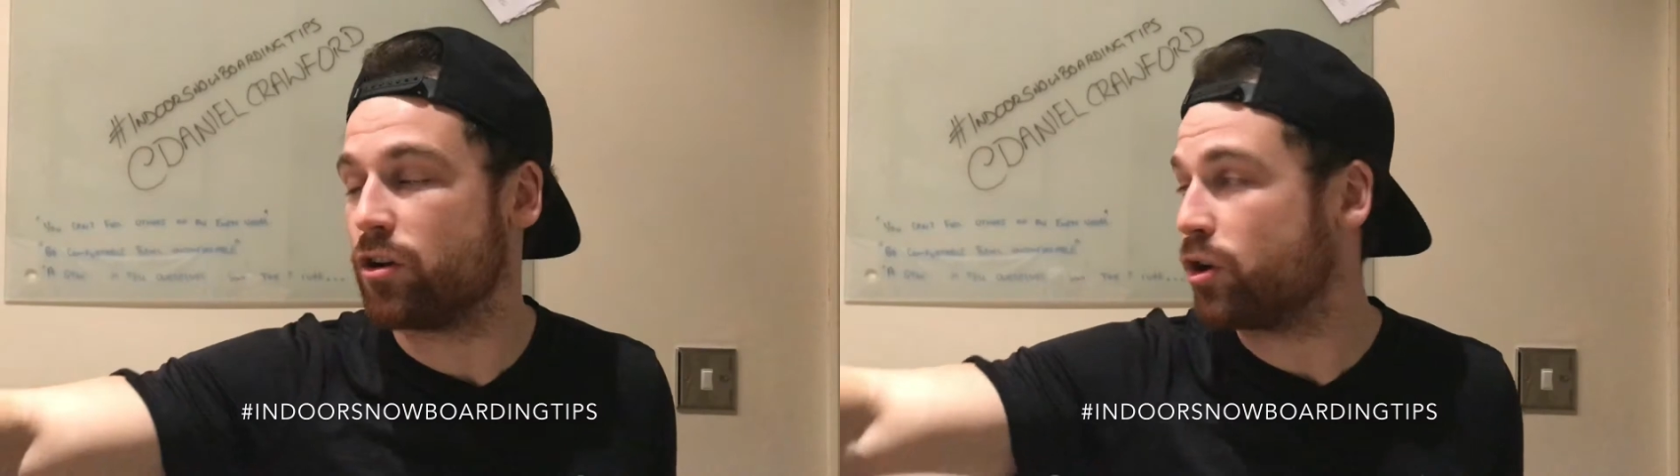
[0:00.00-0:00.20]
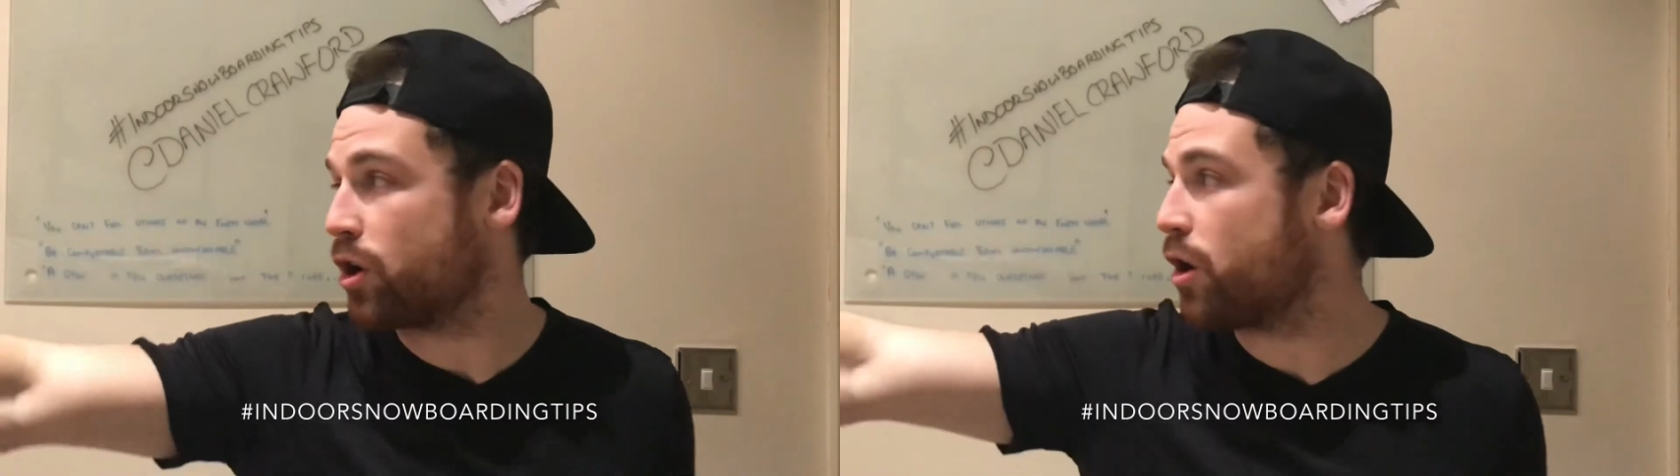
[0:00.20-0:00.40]

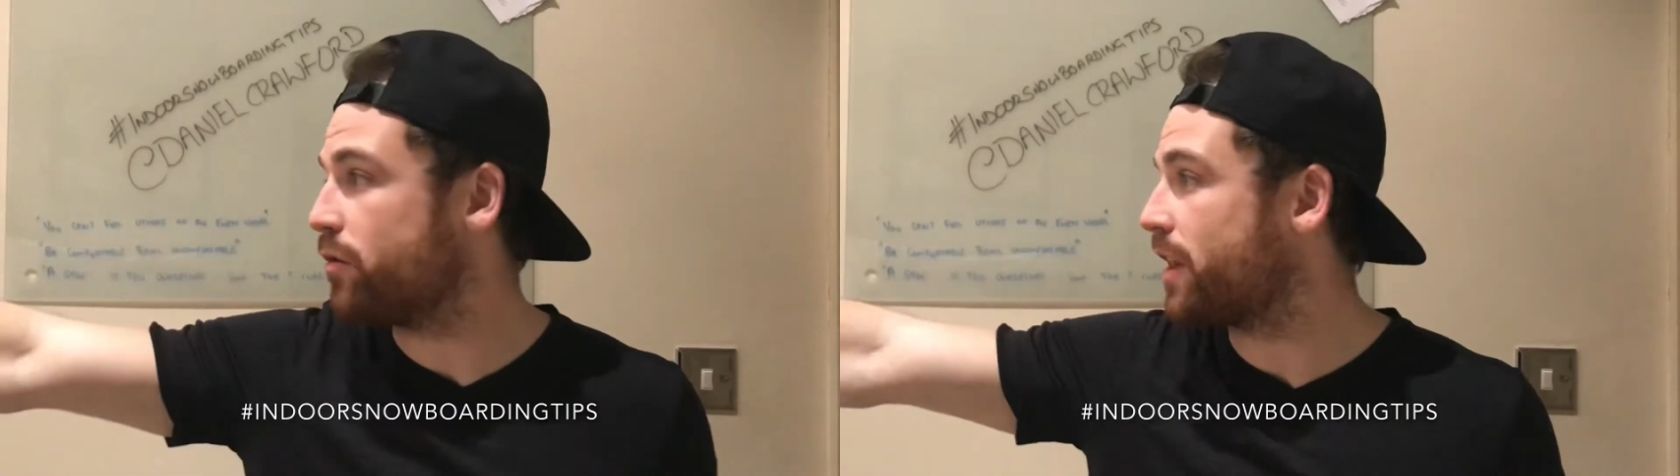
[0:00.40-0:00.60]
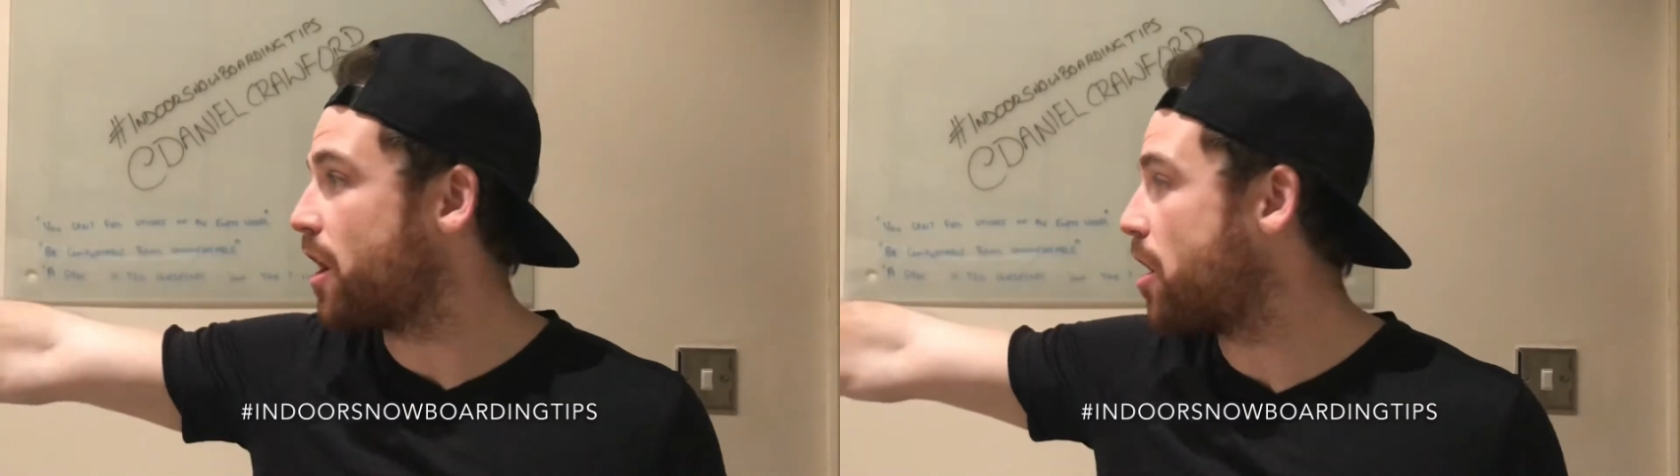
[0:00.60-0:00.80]
Look
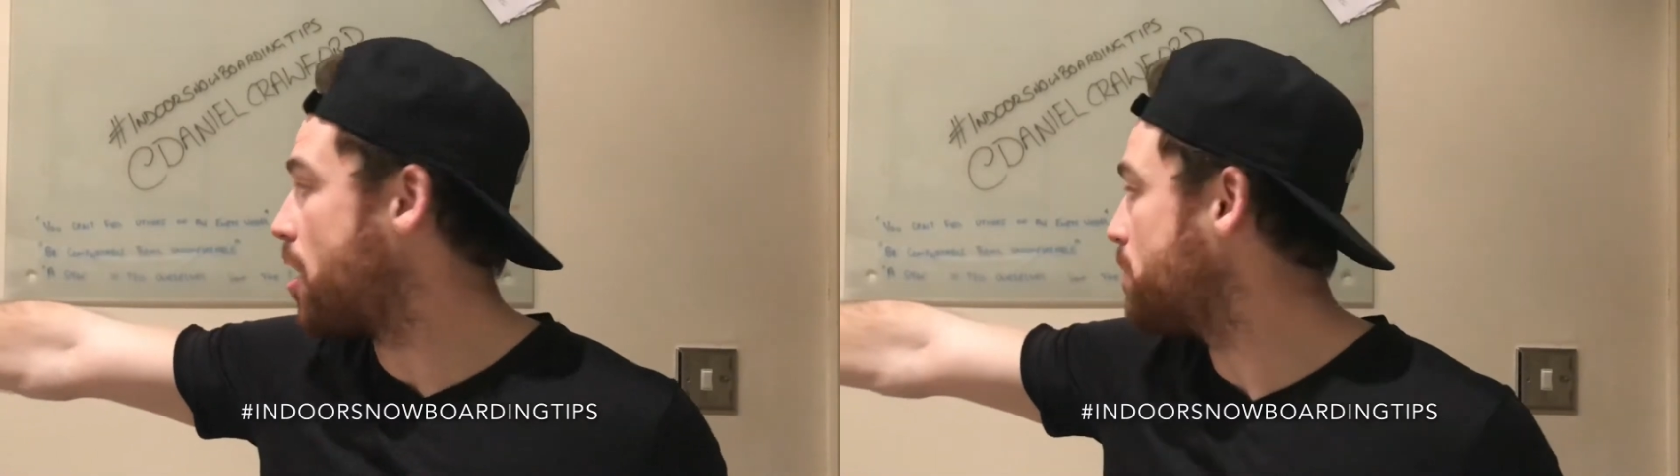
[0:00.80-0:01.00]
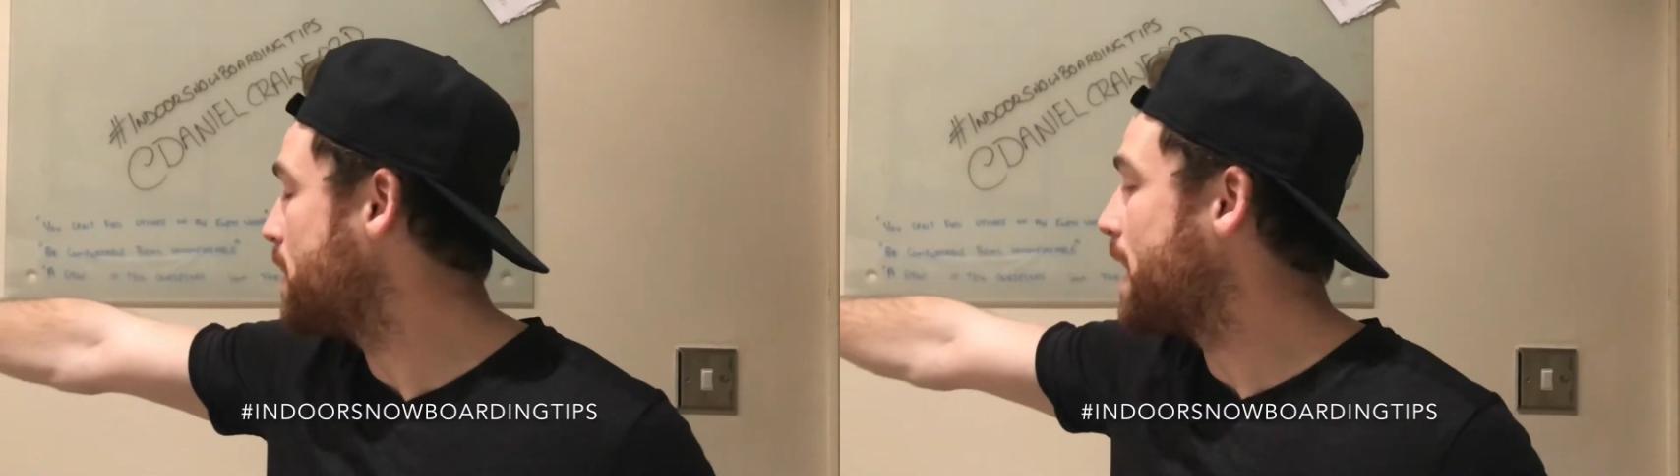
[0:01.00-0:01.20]
over that
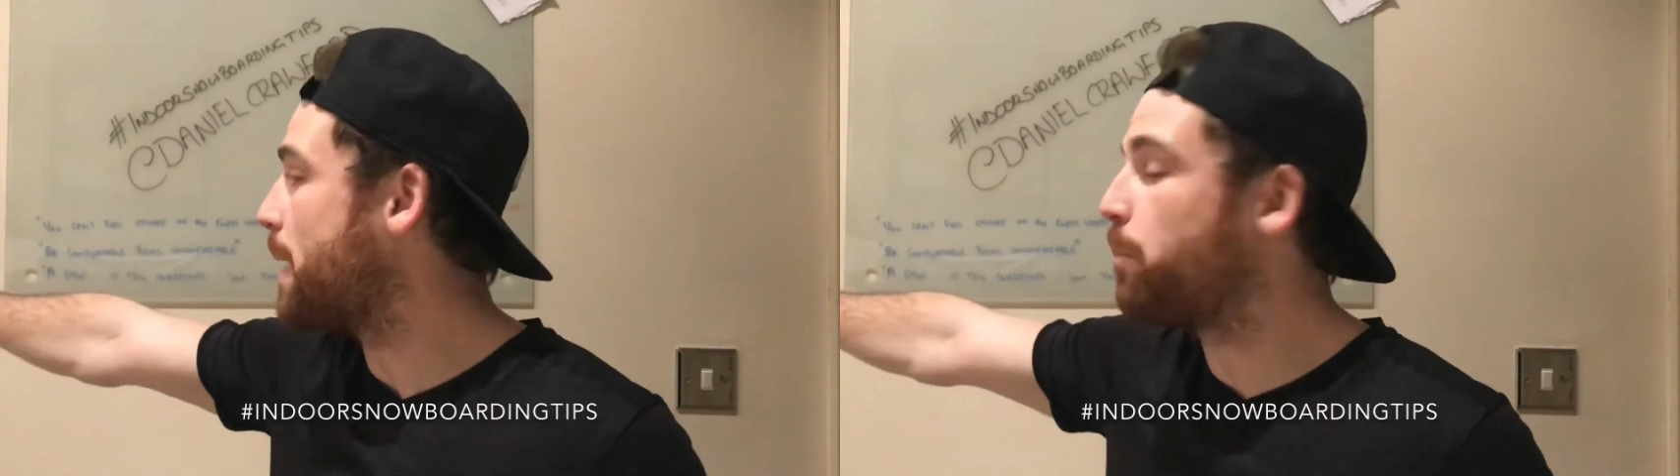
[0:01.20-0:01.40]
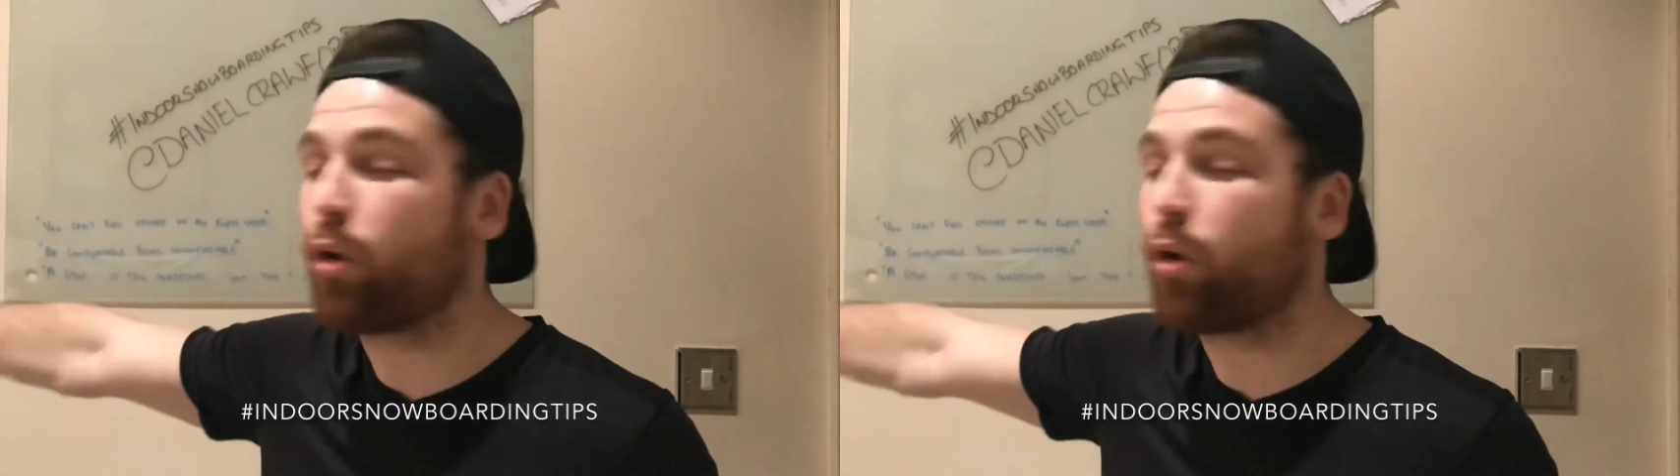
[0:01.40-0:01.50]
arm and